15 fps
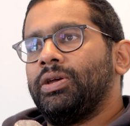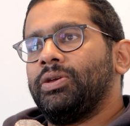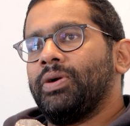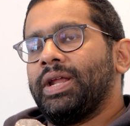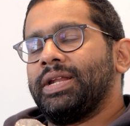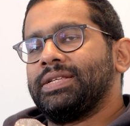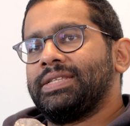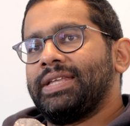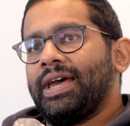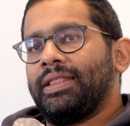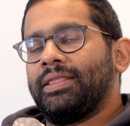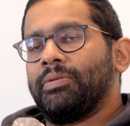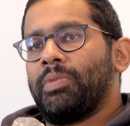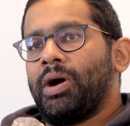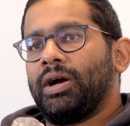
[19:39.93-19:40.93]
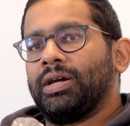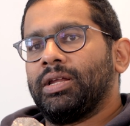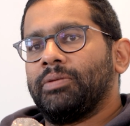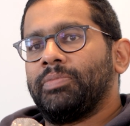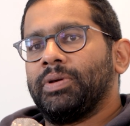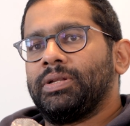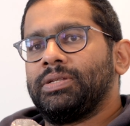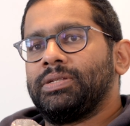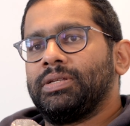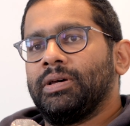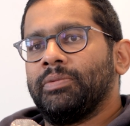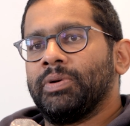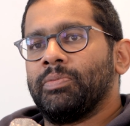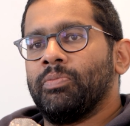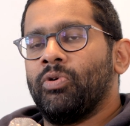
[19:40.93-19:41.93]
you understand the market a
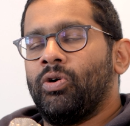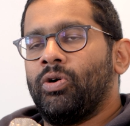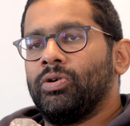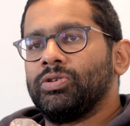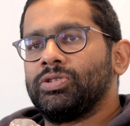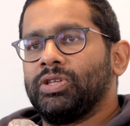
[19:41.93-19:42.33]
bit more.